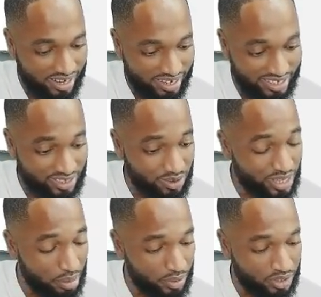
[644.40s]
You see how
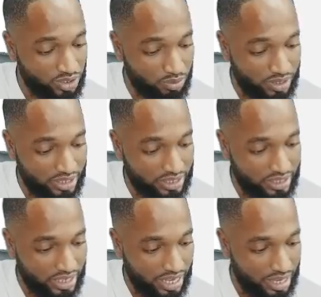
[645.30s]
time consuming this
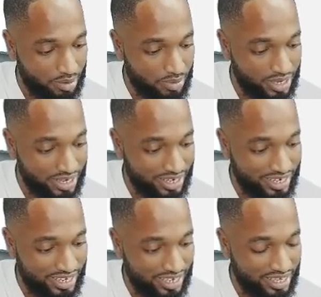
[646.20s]
is. A, B,
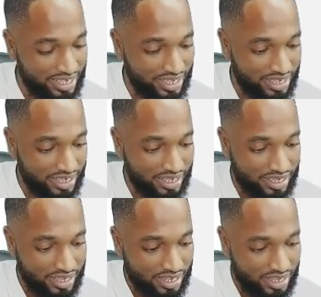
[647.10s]
D,
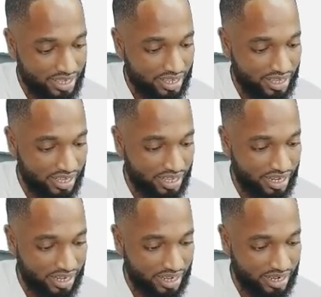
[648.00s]

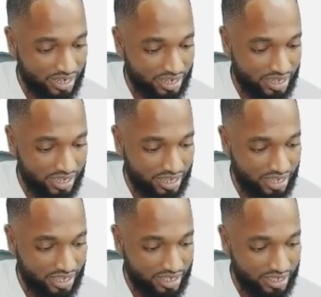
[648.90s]
and
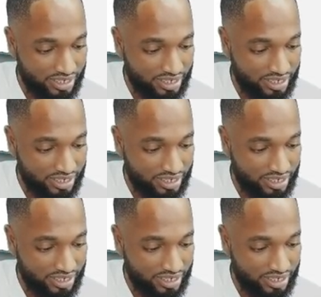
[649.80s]
A,